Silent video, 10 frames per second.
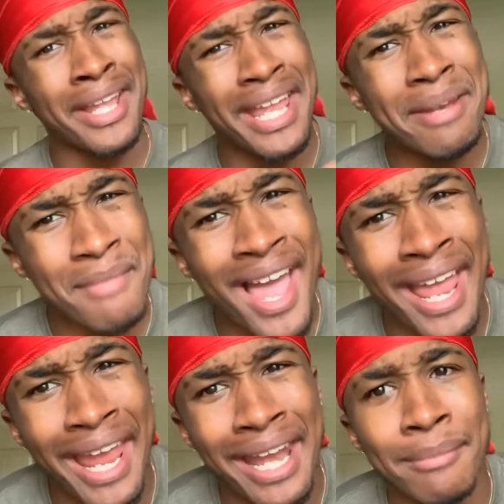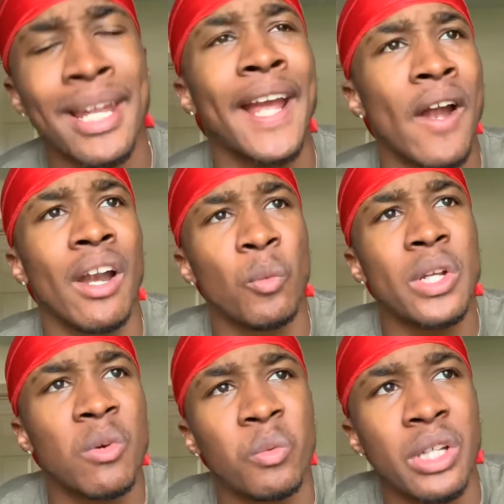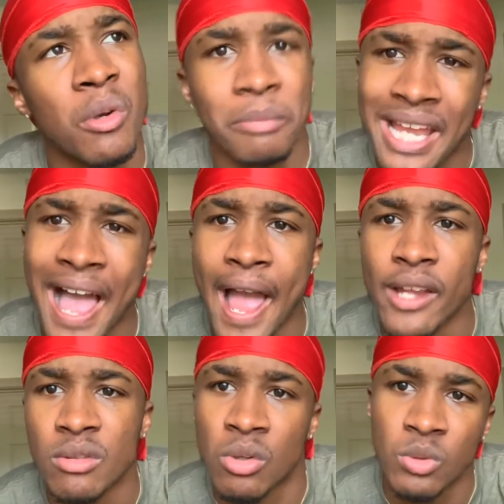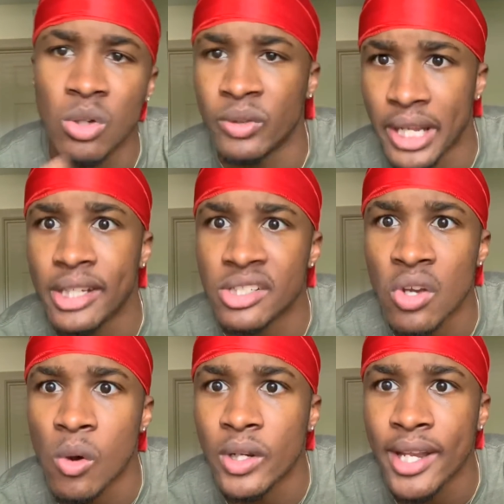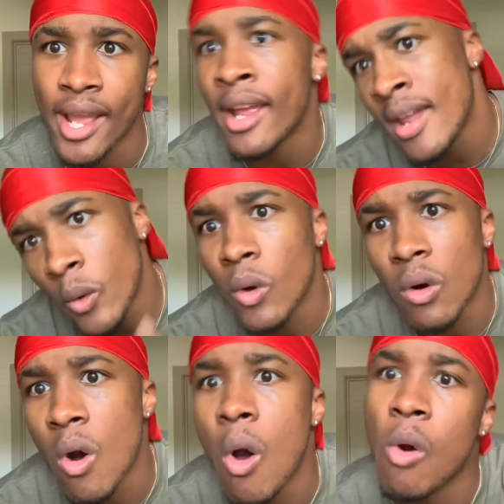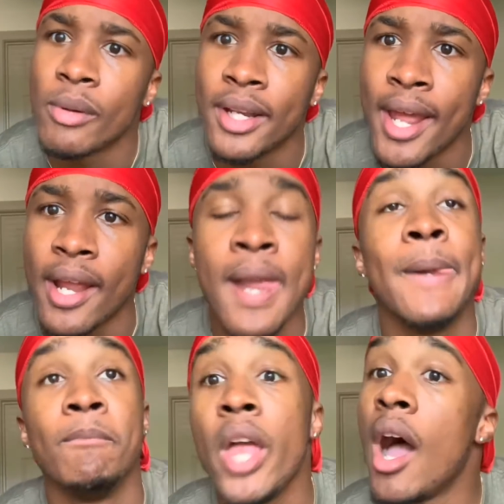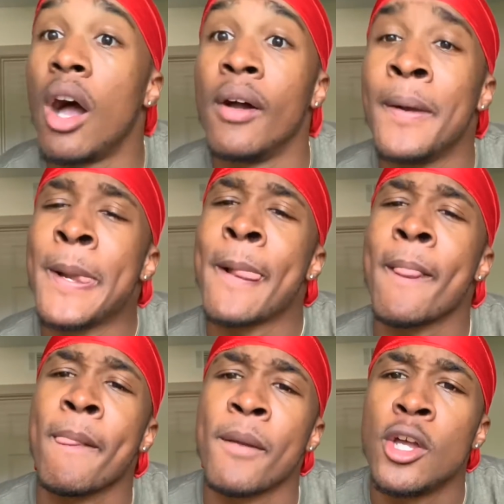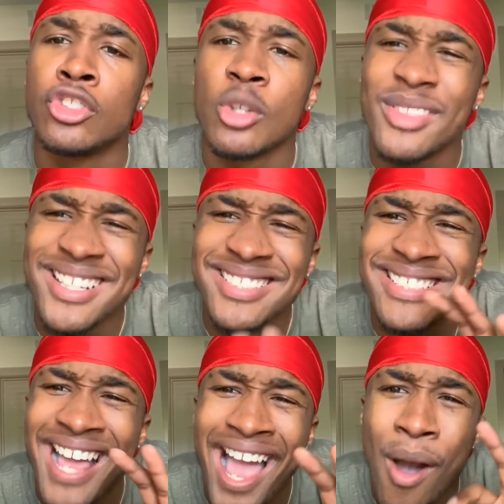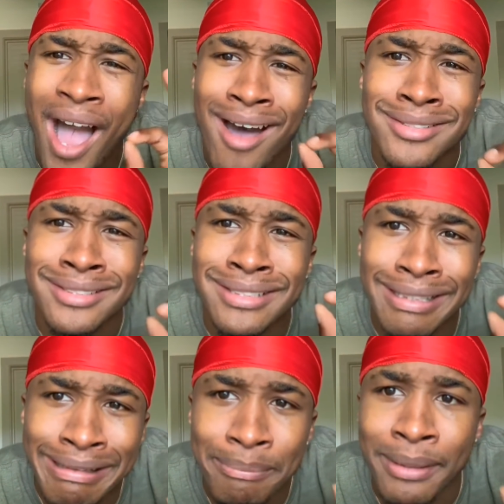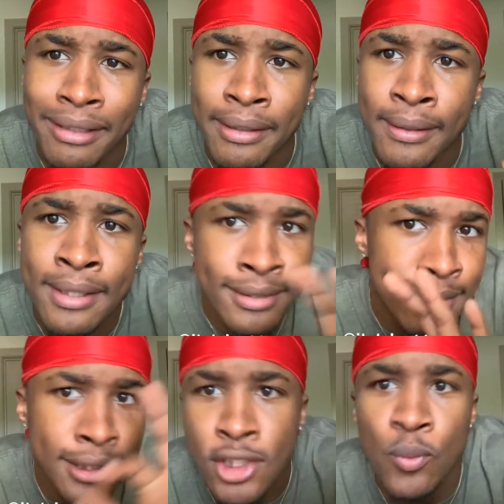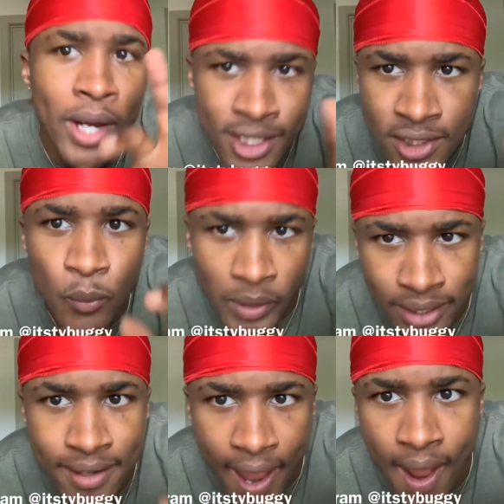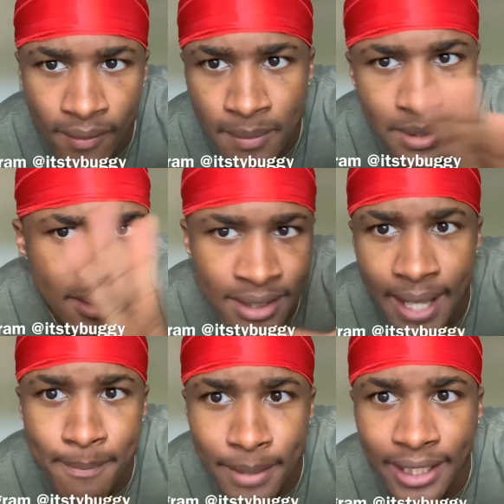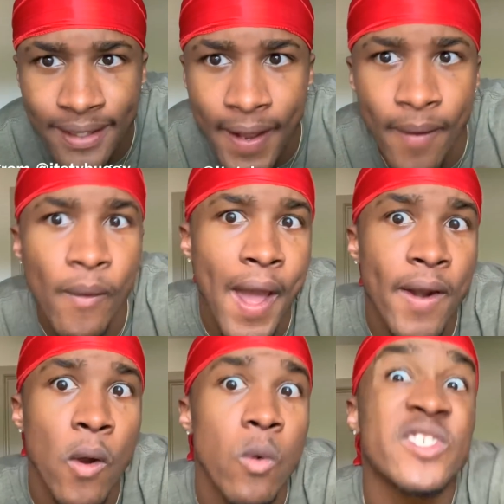in my head, I'm like, all right, we gonna be all right. You know, we're going to dig this hole today. We're going to go home tonight. No. So this is how our sleeping situation went down. Let me kind of break it down, how the whole